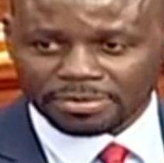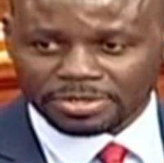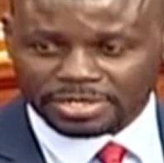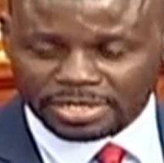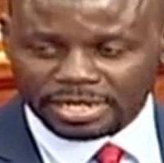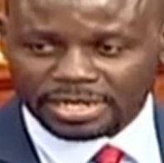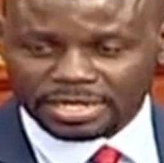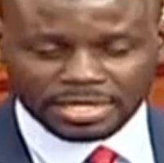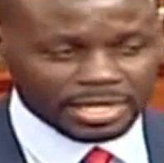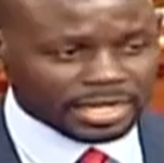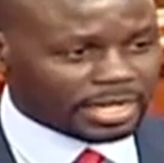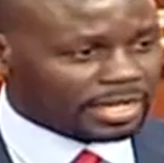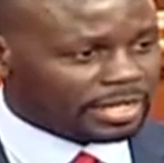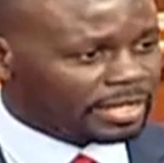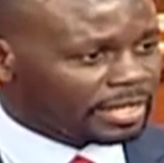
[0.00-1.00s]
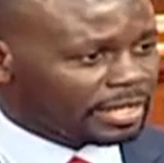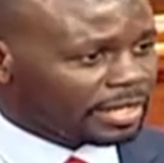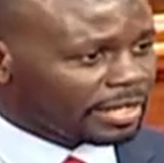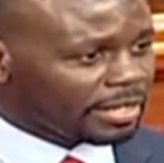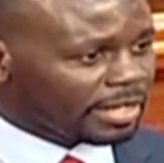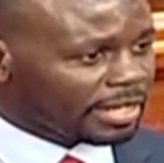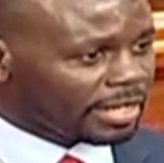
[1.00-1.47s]
Senator,
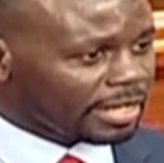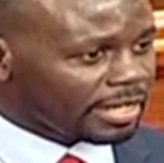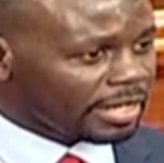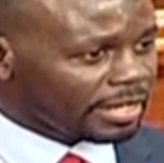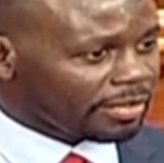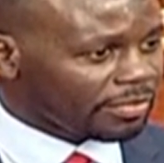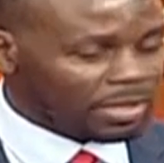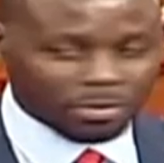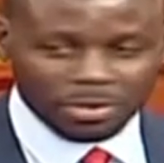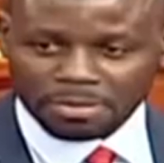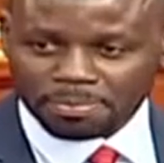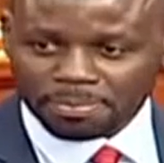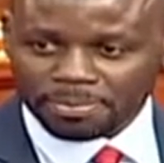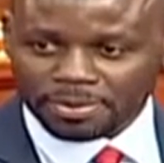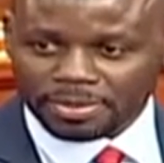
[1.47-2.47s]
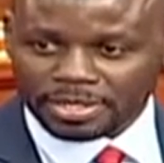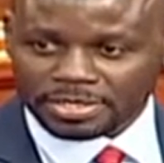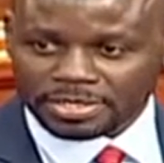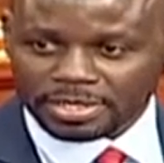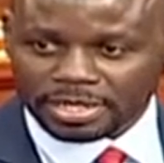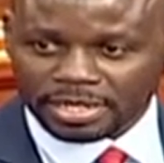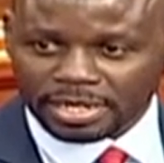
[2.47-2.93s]

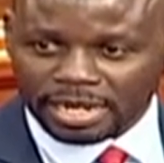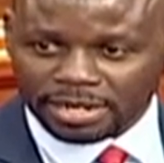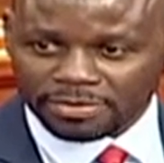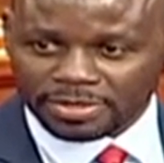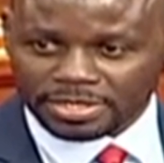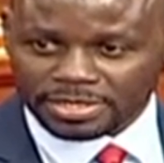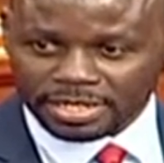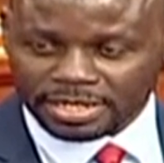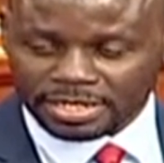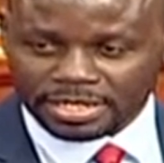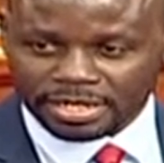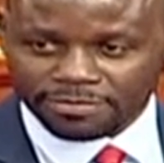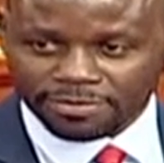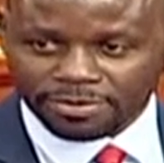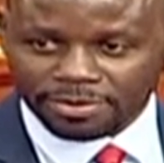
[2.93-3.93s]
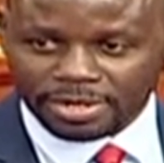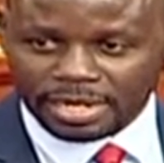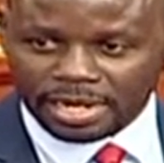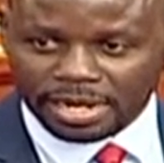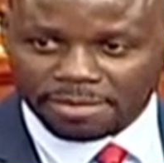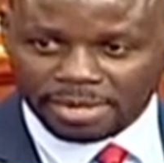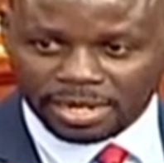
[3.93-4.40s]
the Senator for
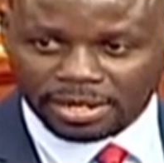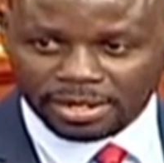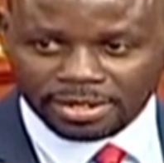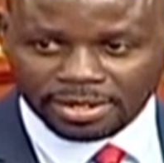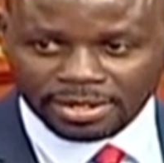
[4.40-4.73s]
Kakamega.